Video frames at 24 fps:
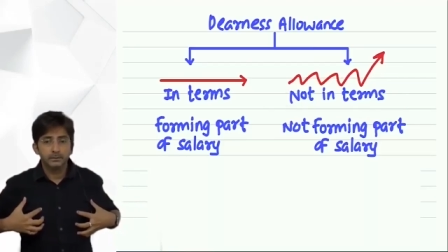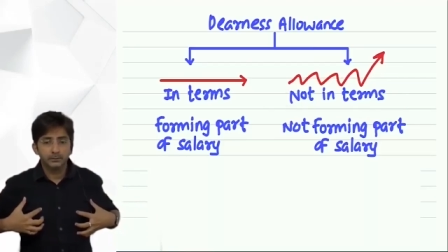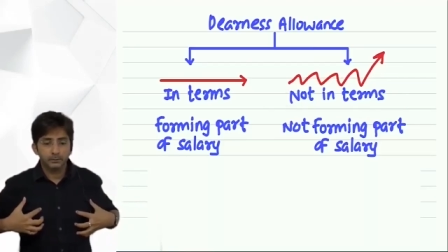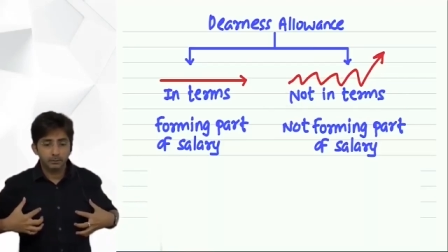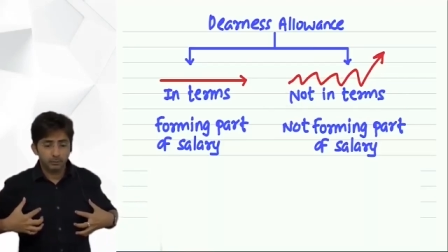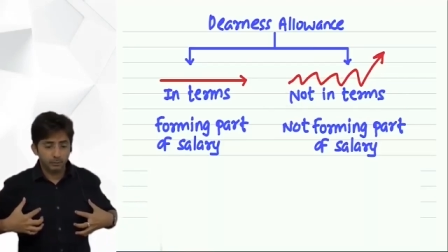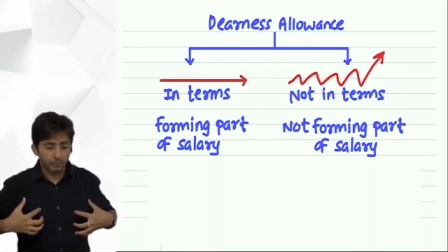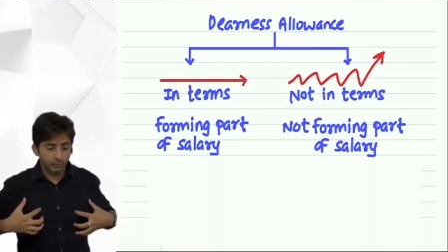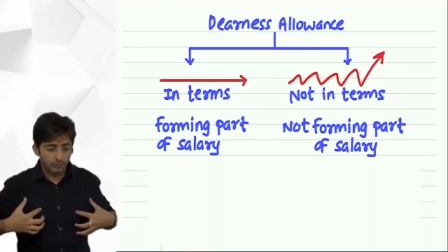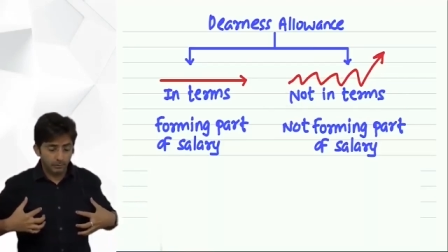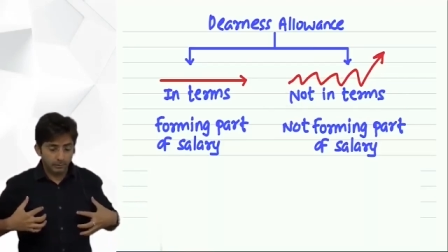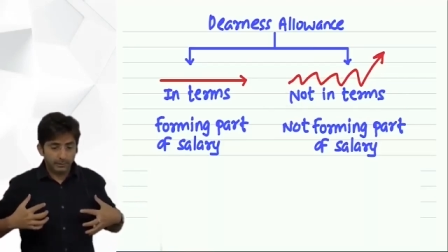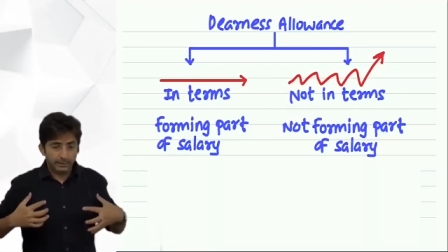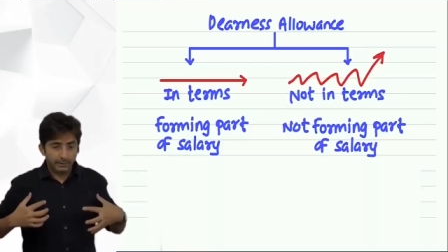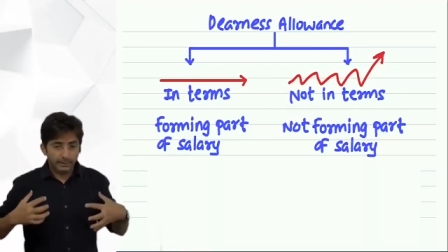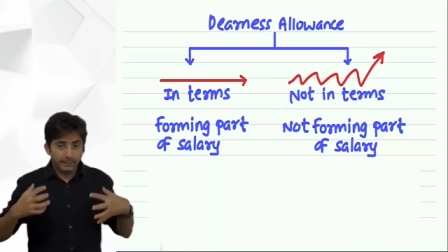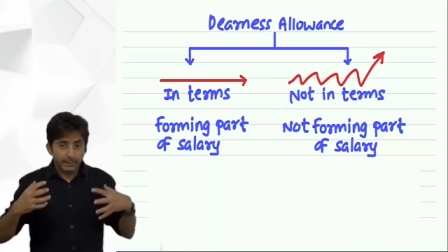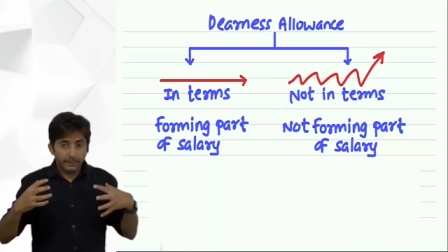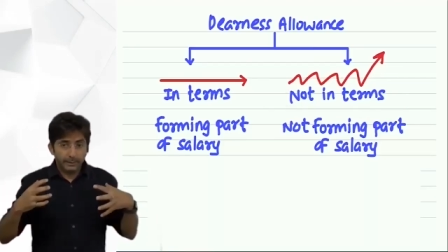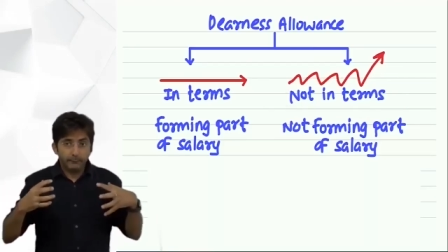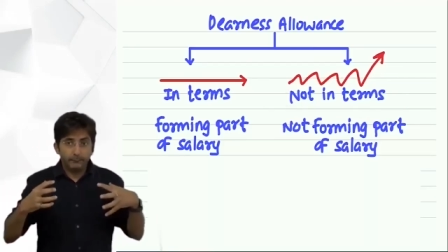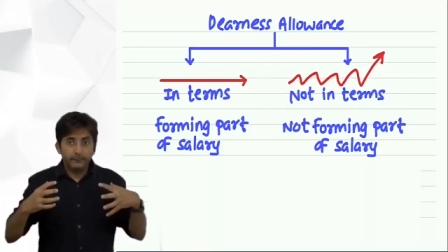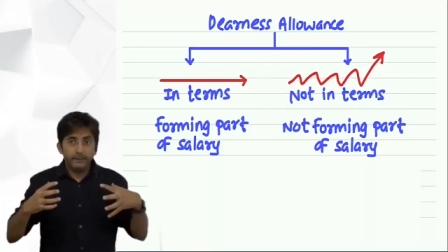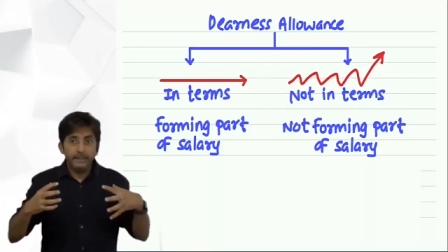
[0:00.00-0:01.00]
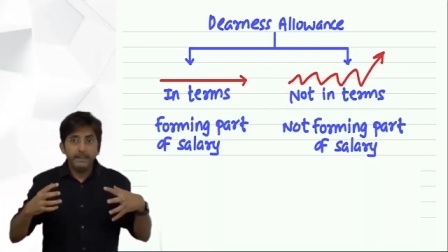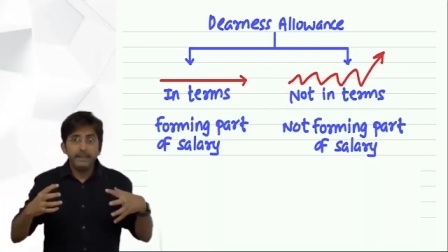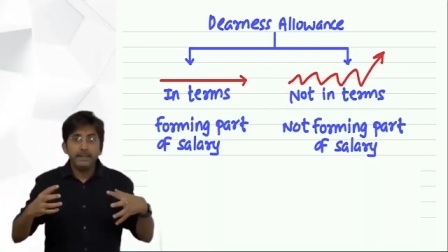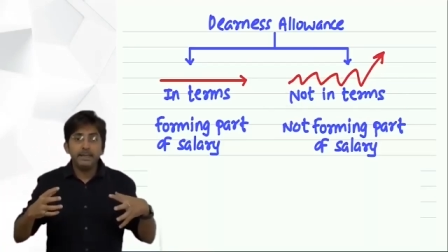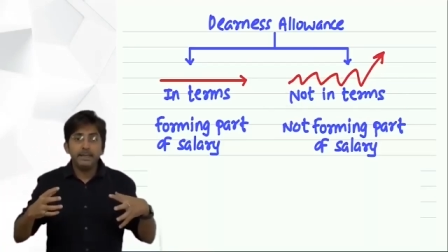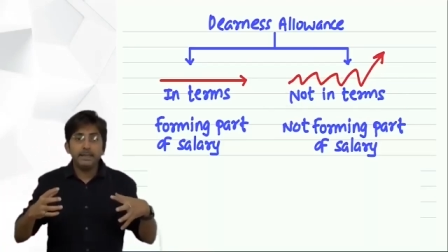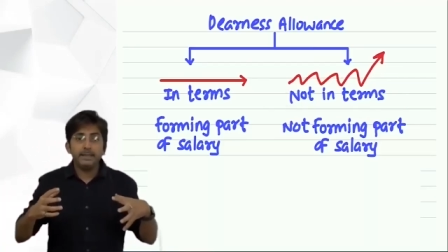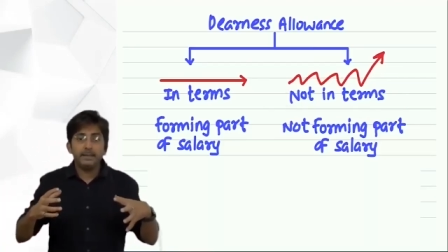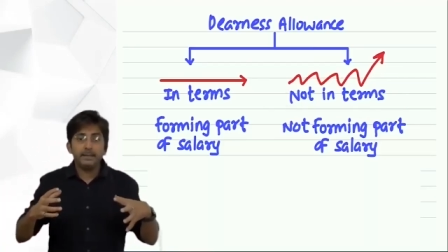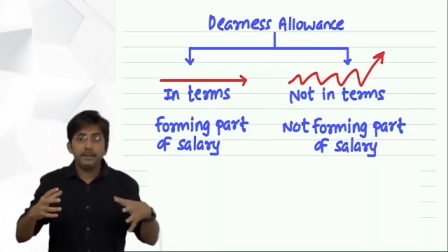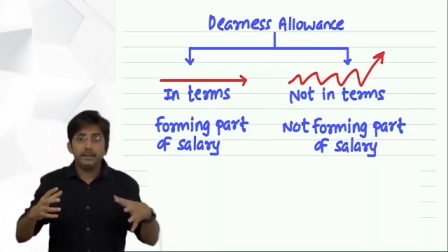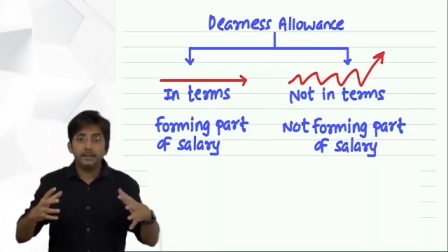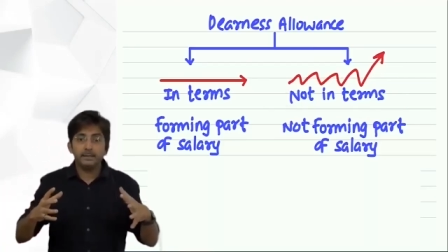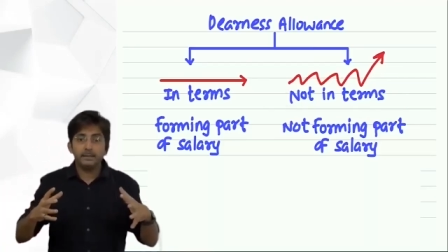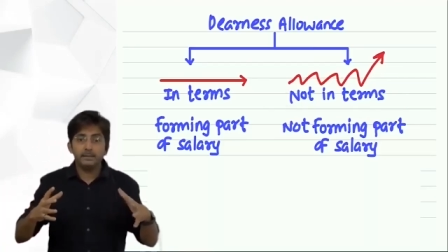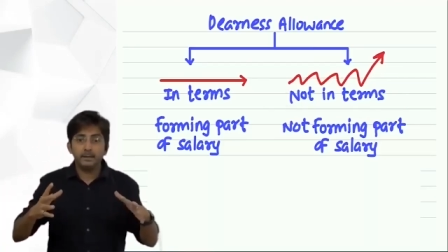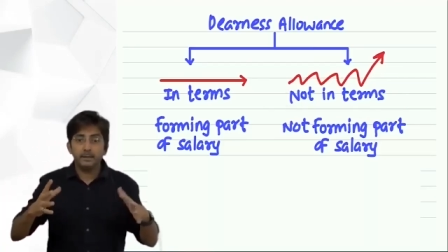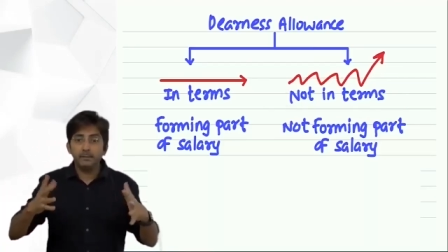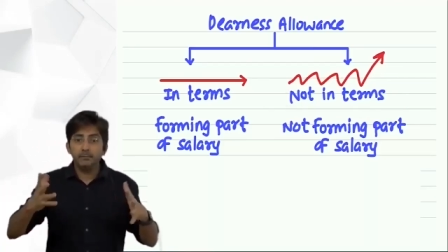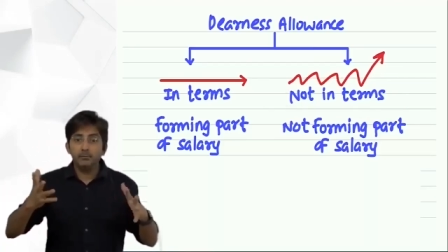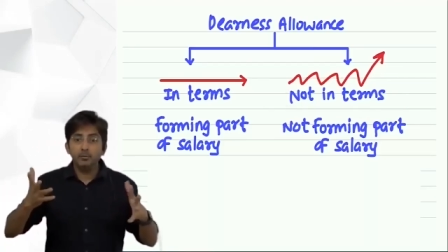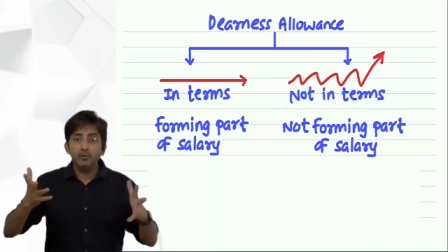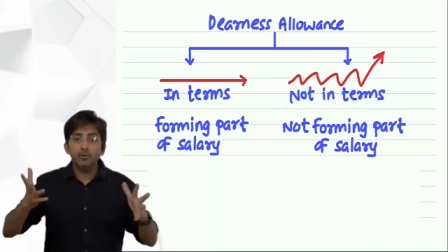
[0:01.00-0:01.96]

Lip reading: So if DA doesn't